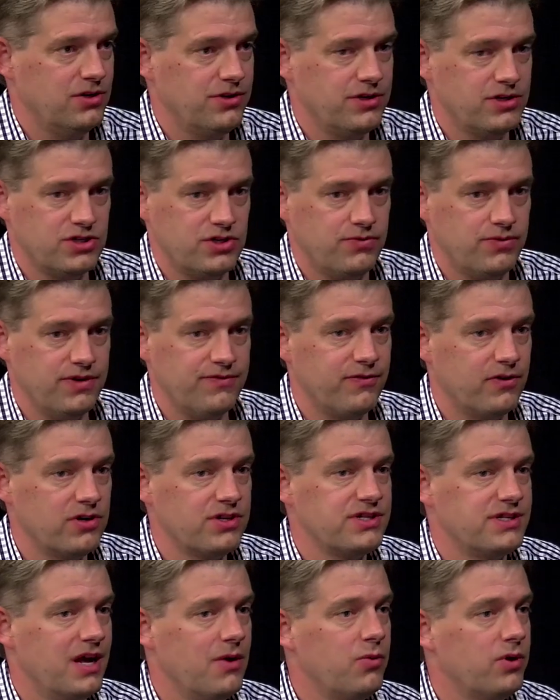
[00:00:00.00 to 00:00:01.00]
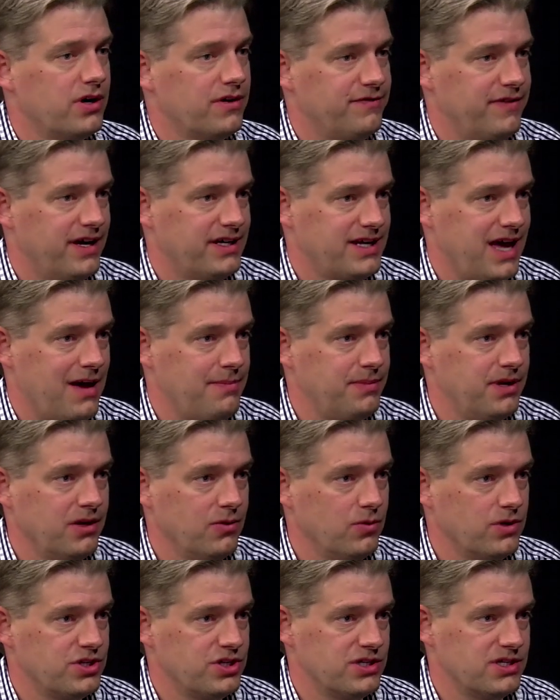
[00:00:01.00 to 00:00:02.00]
there's a reverse network effect happening,
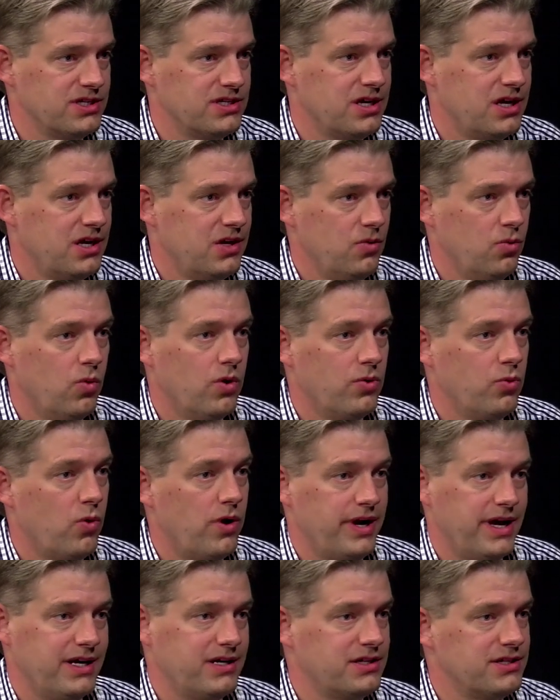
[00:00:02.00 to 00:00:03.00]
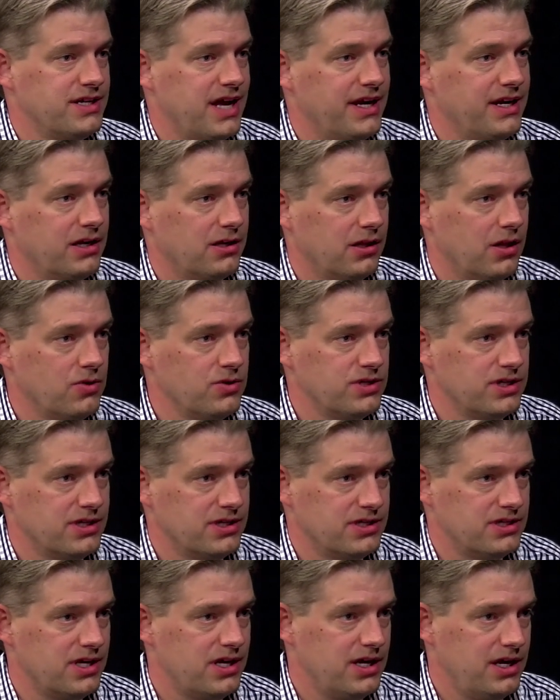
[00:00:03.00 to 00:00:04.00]
which is when one anchor tenant
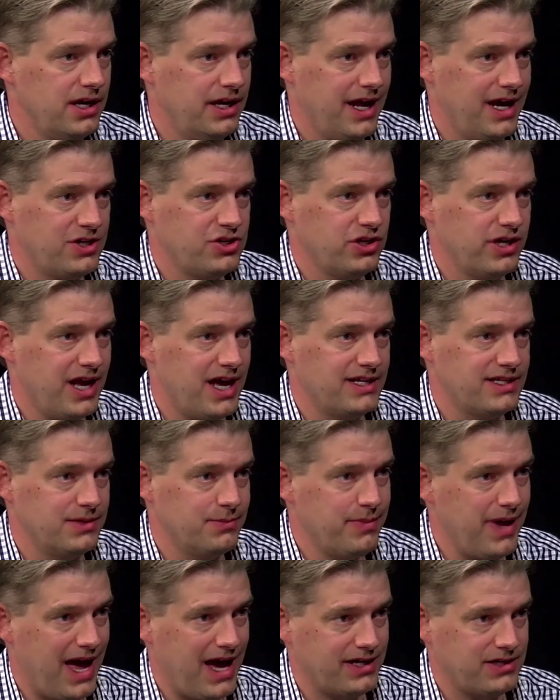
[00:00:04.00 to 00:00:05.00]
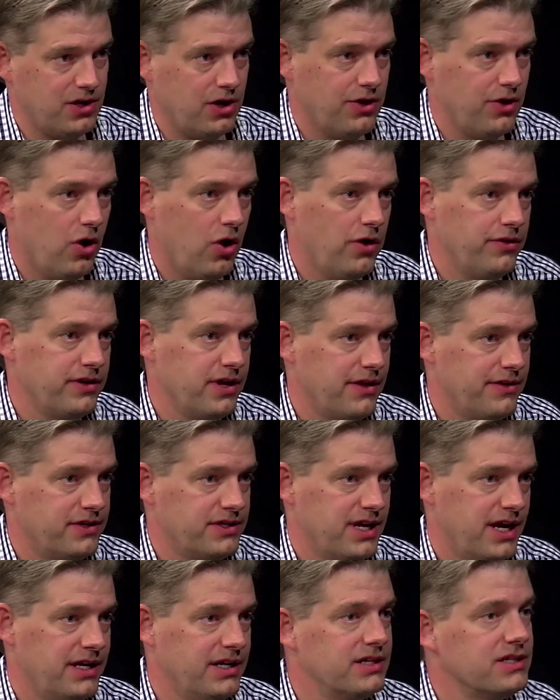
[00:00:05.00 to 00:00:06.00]
closes, it actually has impact on all the other
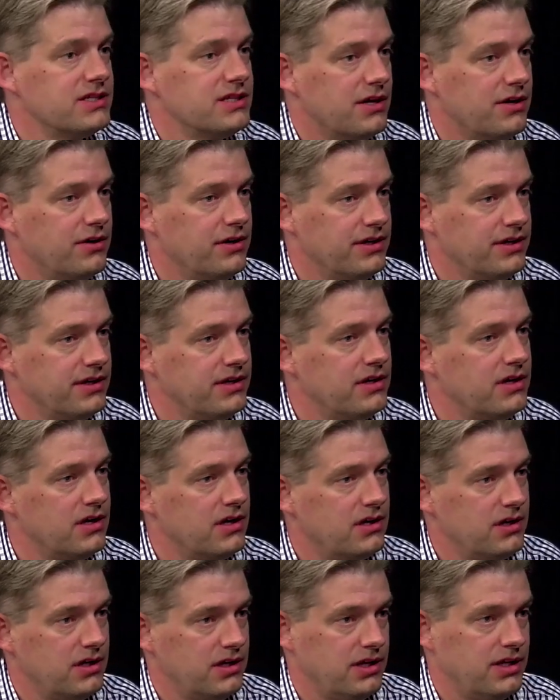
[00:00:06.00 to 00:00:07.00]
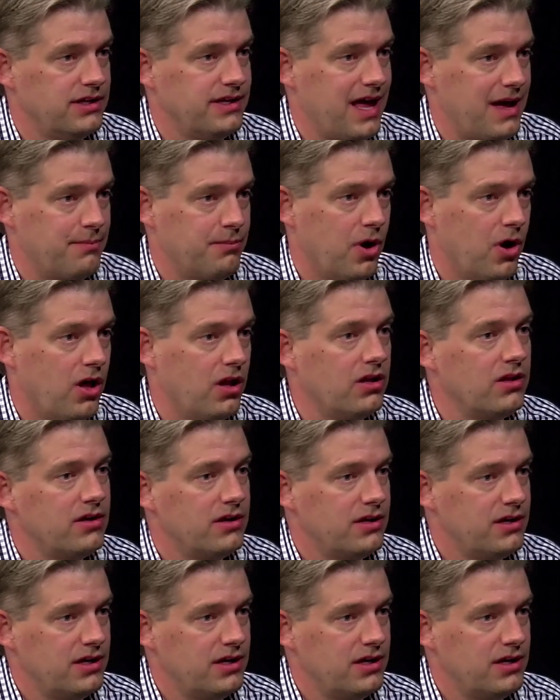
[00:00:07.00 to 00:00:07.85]
tenants that are in in that mall.